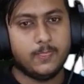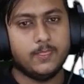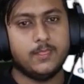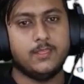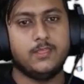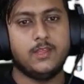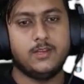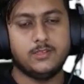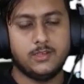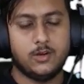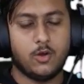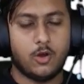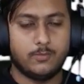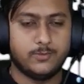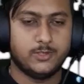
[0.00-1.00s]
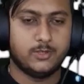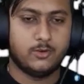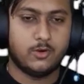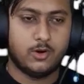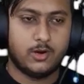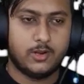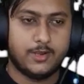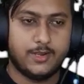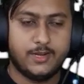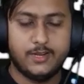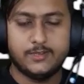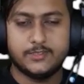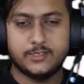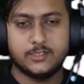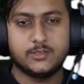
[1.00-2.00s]
there is an option called
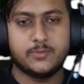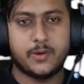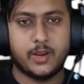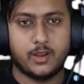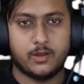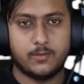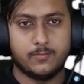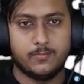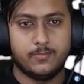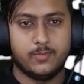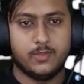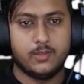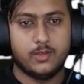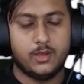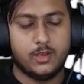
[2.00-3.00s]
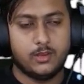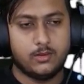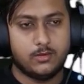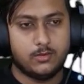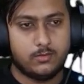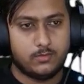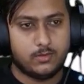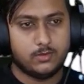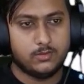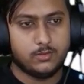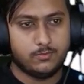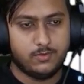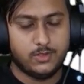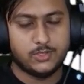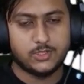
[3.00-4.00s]
helix and spring in the
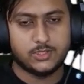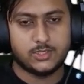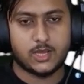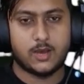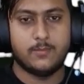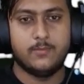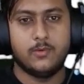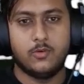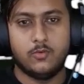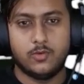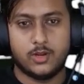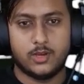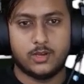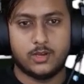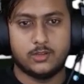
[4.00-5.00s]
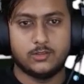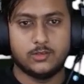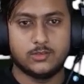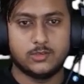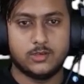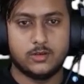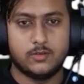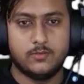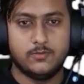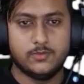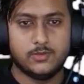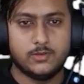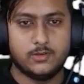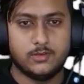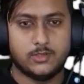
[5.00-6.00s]
features tab over here in this
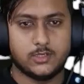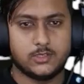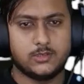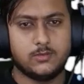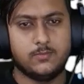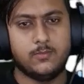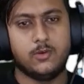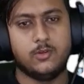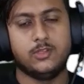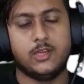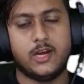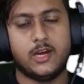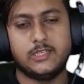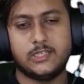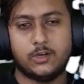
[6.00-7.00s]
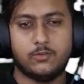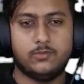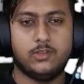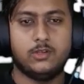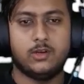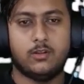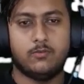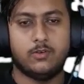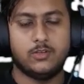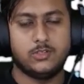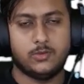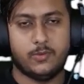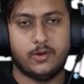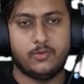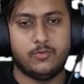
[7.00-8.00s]
curves, just on the right side of the reference
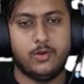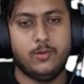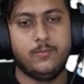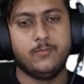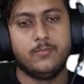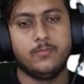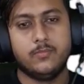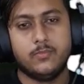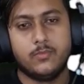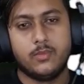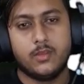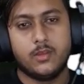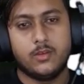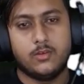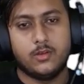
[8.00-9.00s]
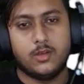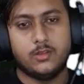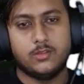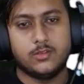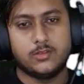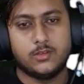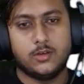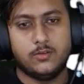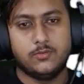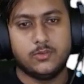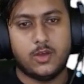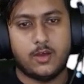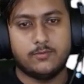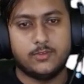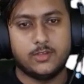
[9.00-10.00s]
geometry. In this curves you
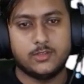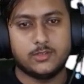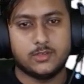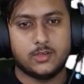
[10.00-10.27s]
have this